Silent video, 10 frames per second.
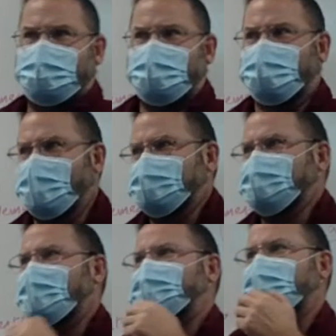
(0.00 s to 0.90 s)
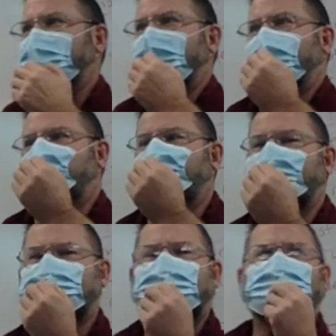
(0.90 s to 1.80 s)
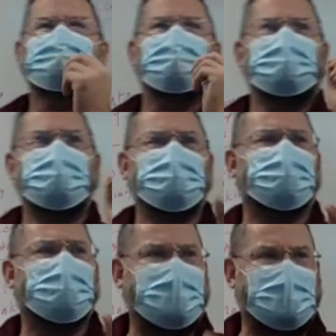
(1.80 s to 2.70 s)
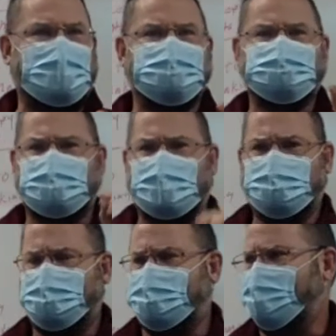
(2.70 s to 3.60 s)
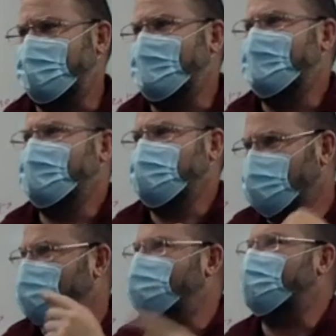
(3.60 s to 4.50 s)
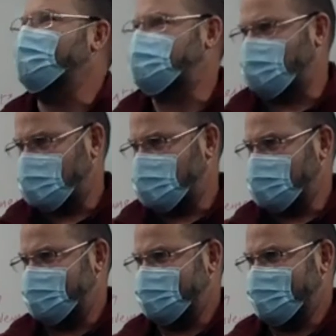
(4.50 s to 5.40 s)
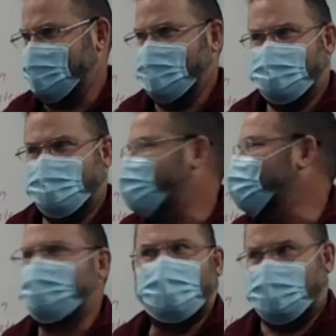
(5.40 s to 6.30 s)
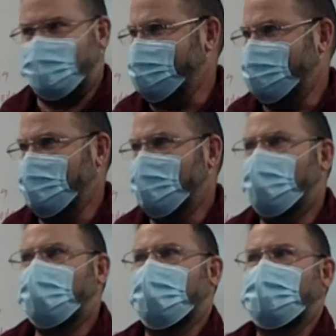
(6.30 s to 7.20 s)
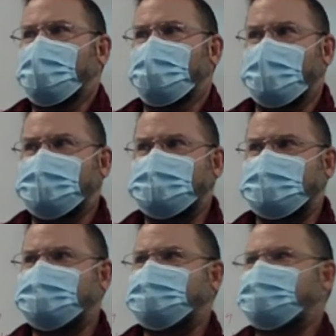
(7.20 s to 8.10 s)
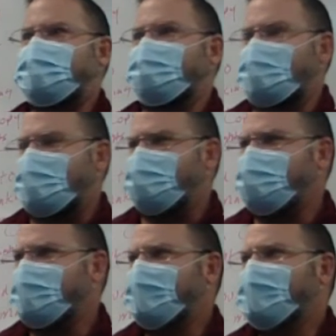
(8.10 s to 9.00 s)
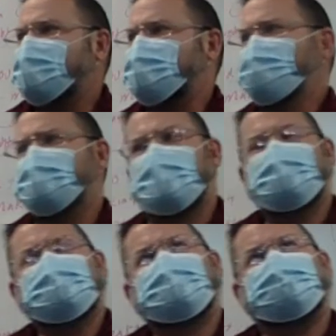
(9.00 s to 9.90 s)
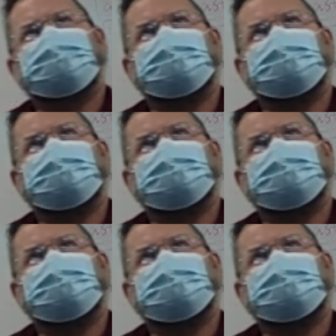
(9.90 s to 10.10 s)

The reason I tell you to do this is when you read silently, you replace words that aren't there. Or when you read sentences out loud, sometimes